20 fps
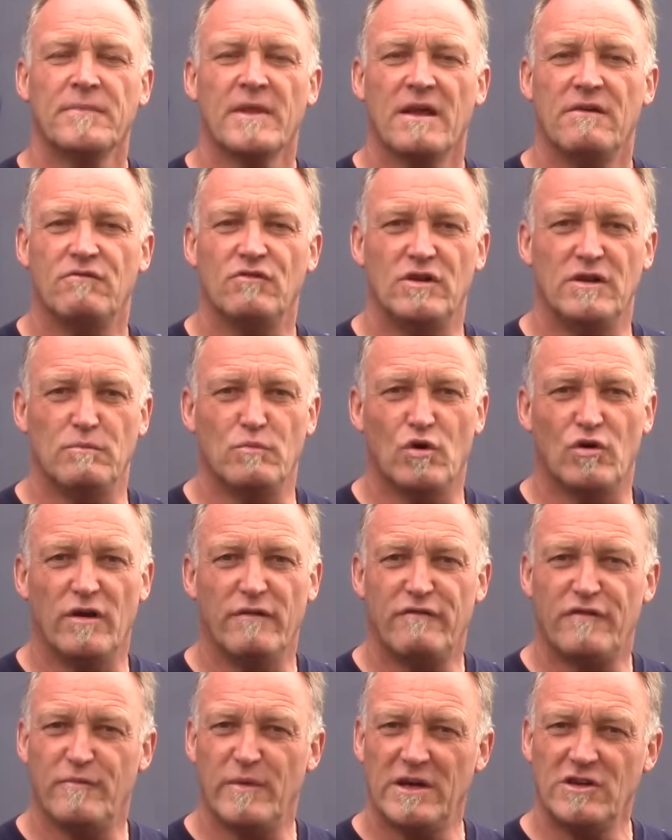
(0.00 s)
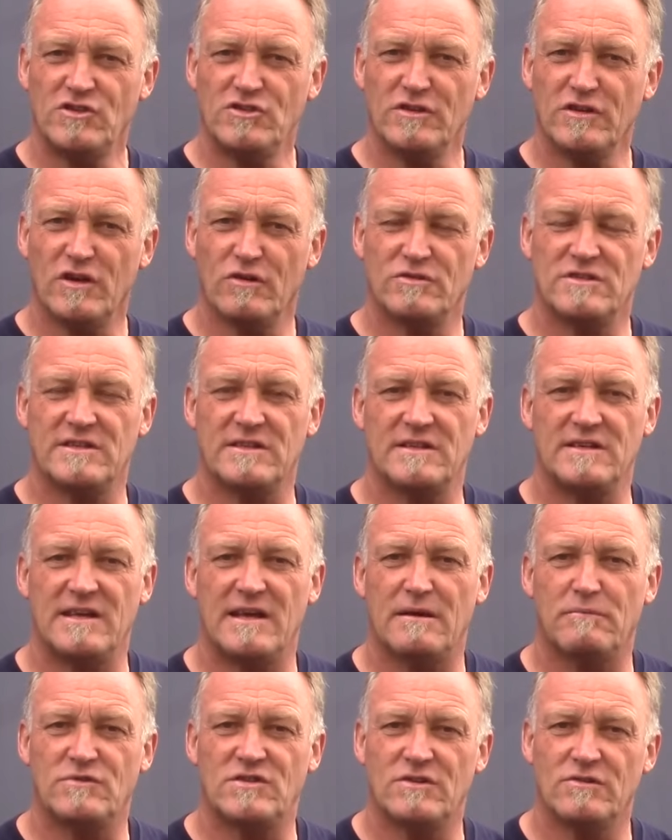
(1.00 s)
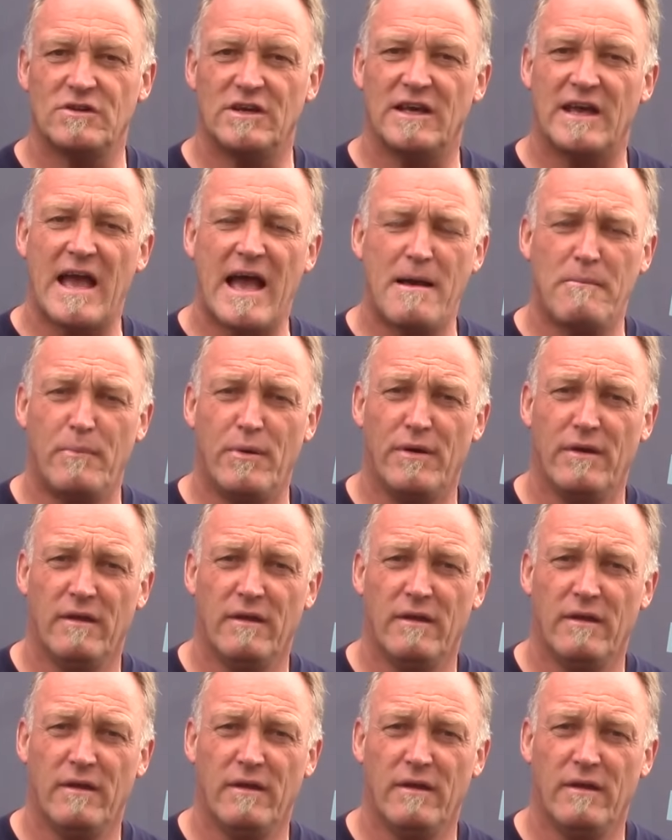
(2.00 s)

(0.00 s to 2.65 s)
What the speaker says: If you need more information, go to the DM Tuning app